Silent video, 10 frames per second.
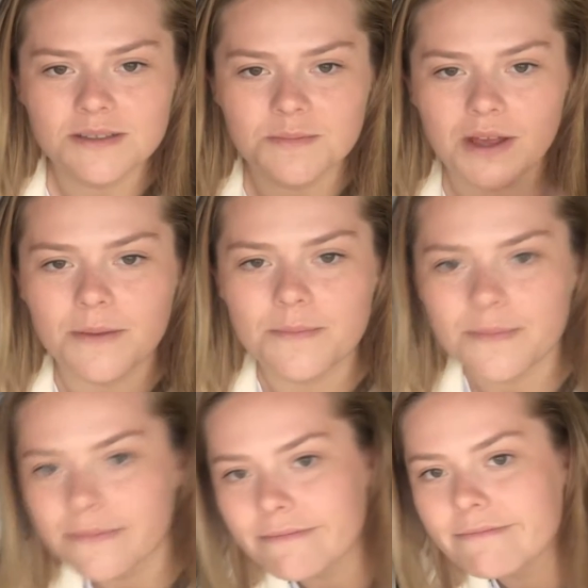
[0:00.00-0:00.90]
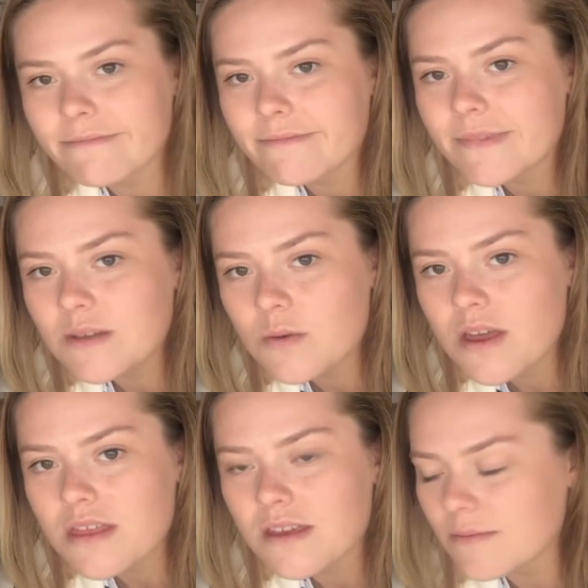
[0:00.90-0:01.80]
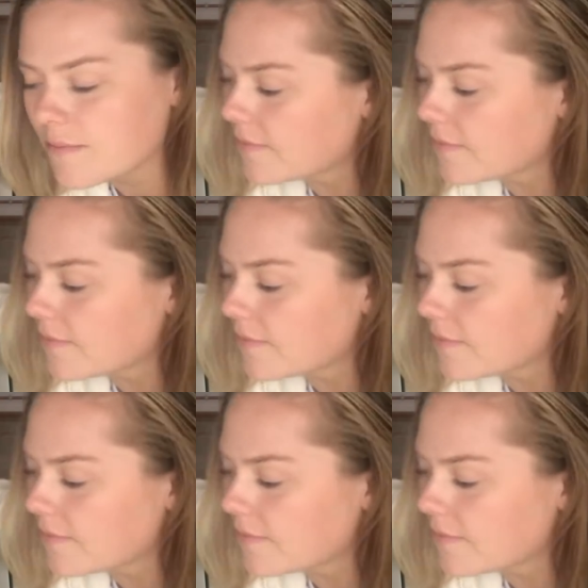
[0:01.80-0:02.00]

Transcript: but it's worth it.